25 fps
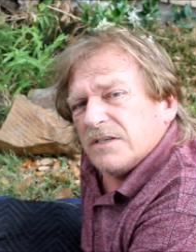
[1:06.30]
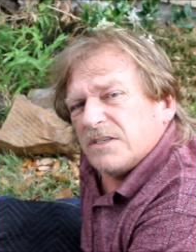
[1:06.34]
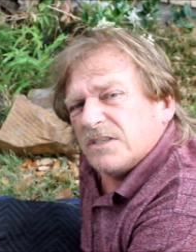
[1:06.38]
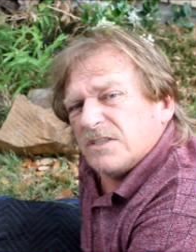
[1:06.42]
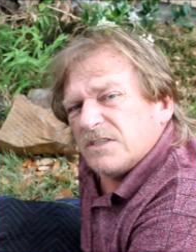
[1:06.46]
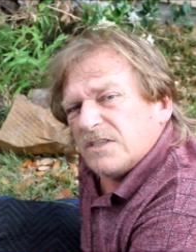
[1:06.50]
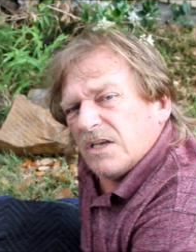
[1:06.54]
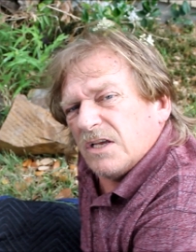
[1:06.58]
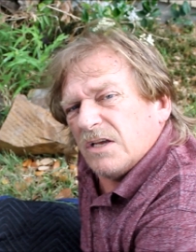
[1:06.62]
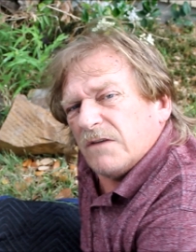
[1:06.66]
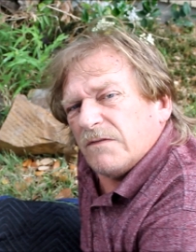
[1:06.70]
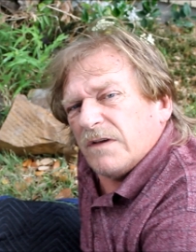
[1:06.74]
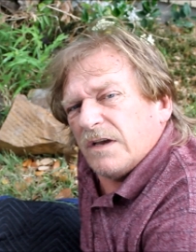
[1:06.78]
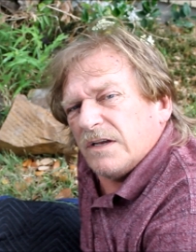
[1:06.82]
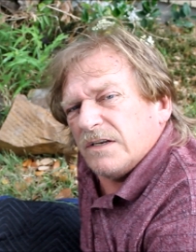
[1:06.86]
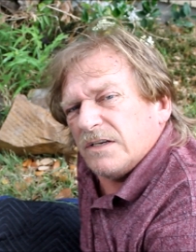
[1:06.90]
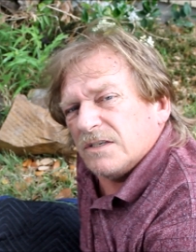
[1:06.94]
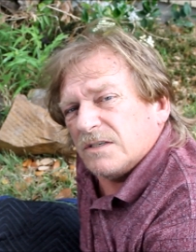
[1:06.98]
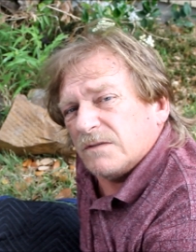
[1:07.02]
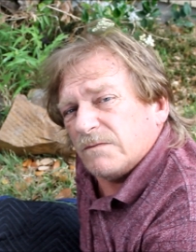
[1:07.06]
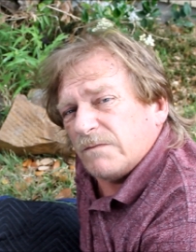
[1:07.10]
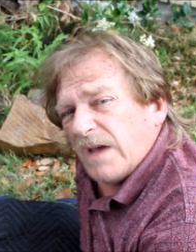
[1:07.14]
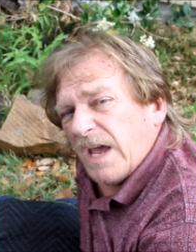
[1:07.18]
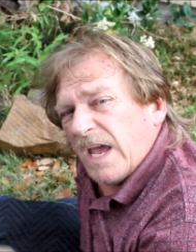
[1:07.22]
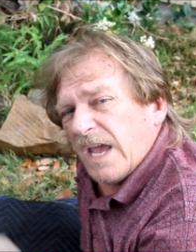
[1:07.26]
this stuff. I
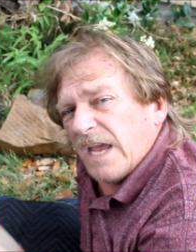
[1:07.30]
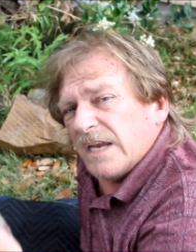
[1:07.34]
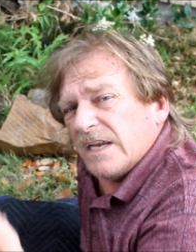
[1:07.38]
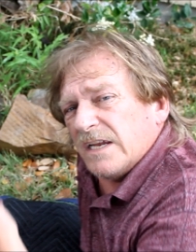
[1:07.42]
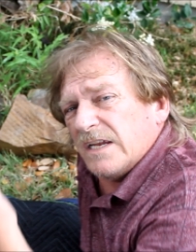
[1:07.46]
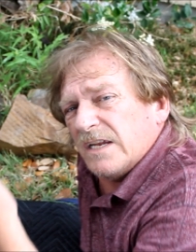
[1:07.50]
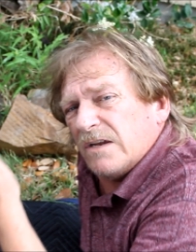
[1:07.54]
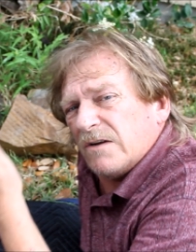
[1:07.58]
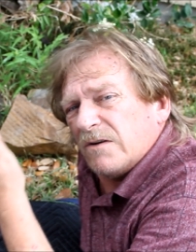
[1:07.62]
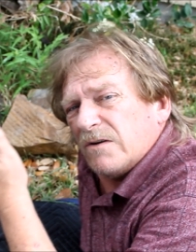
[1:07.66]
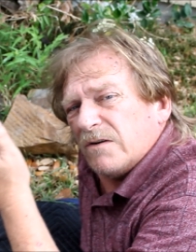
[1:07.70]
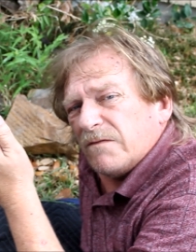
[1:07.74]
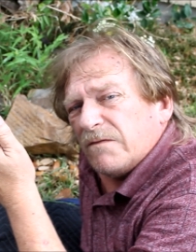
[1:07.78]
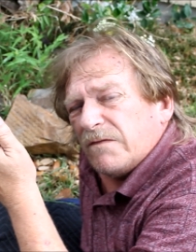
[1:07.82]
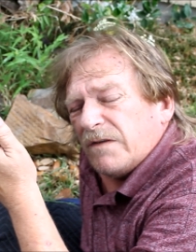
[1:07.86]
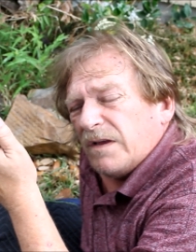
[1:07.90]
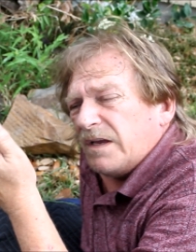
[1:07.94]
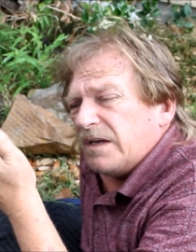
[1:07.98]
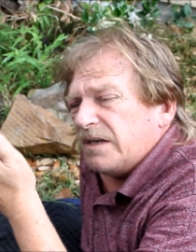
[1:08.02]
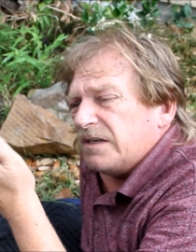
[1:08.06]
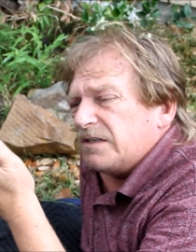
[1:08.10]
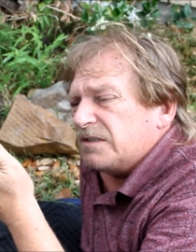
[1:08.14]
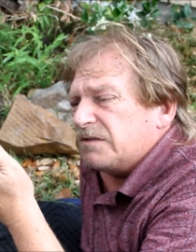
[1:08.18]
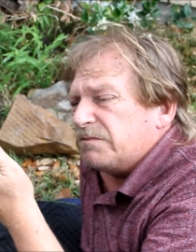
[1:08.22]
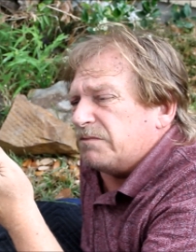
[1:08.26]
just find it here. It
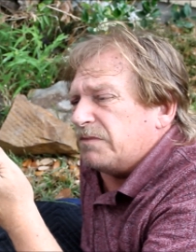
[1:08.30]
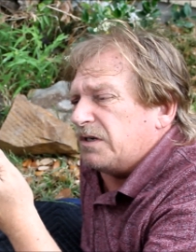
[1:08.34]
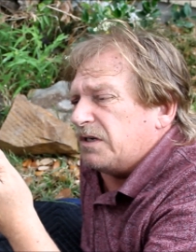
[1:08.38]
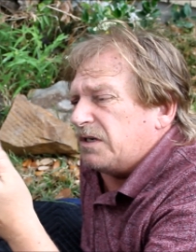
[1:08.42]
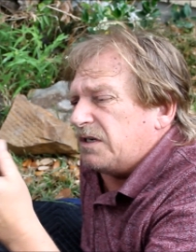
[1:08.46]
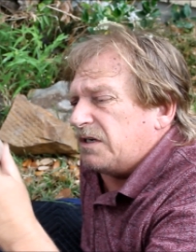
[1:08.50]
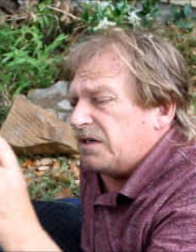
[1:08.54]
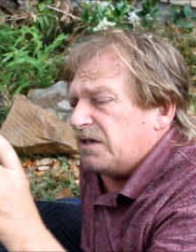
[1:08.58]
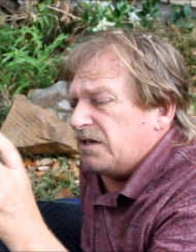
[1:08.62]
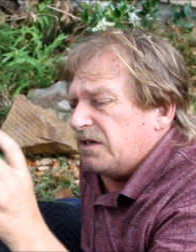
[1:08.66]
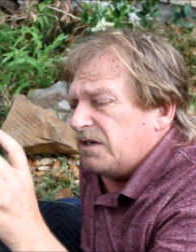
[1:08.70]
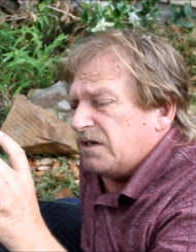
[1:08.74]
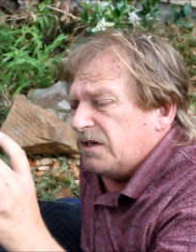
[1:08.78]
finds me.